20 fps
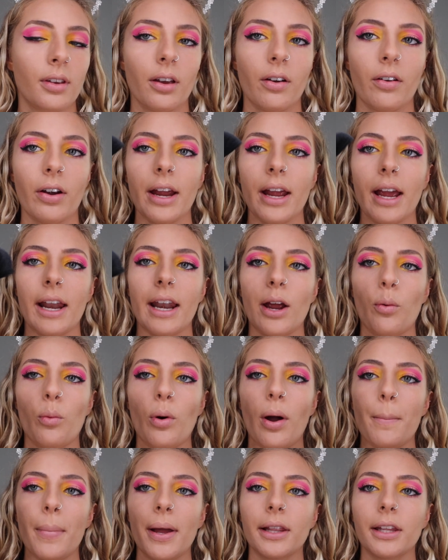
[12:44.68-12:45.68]
All right, and I
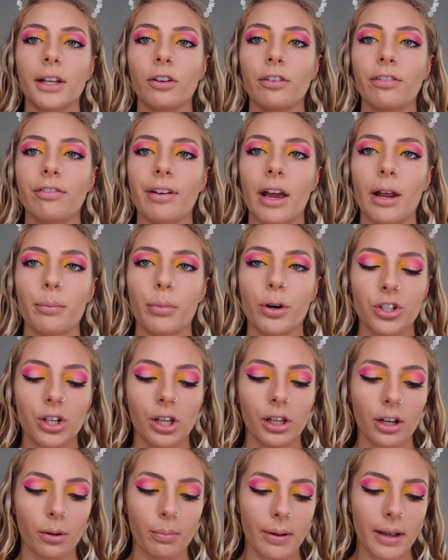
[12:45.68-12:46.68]
wet my little fan brush a
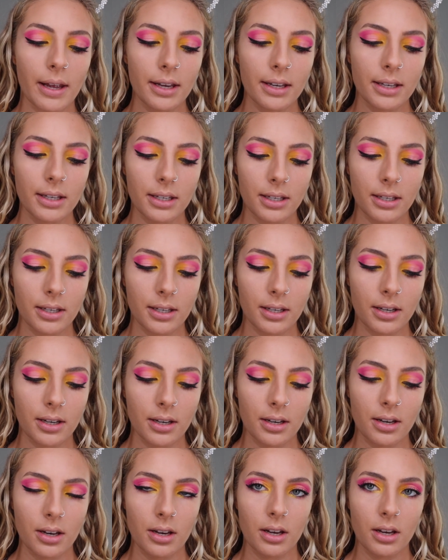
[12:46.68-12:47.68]
little bit,
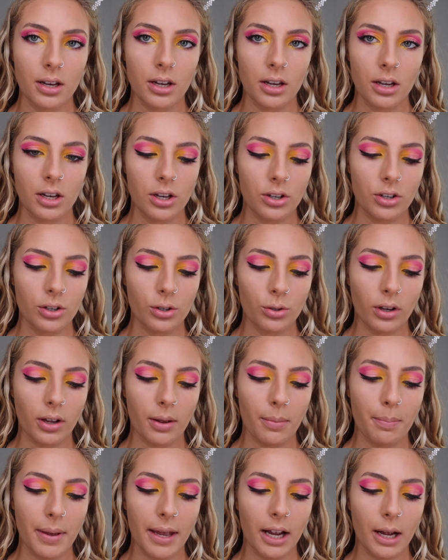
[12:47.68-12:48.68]
just so I
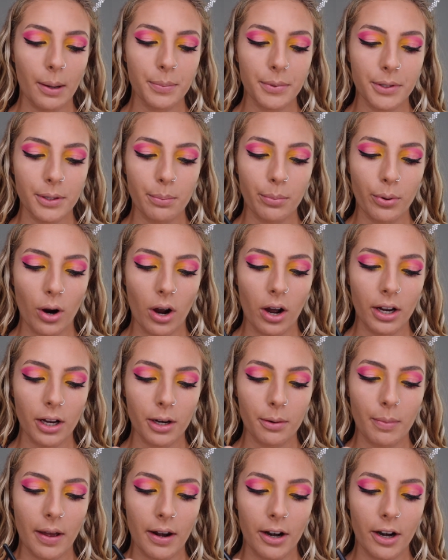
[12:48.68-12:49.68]
can pick up some
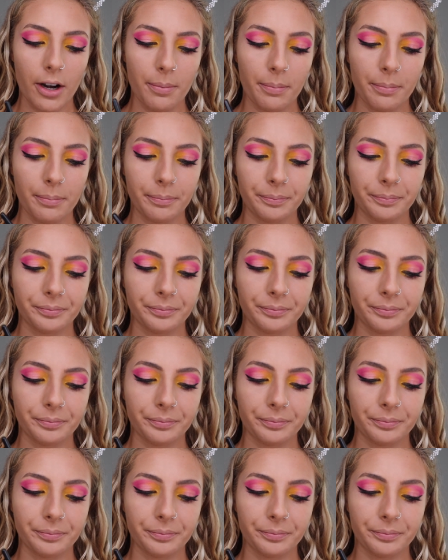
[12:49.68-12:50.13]
product better.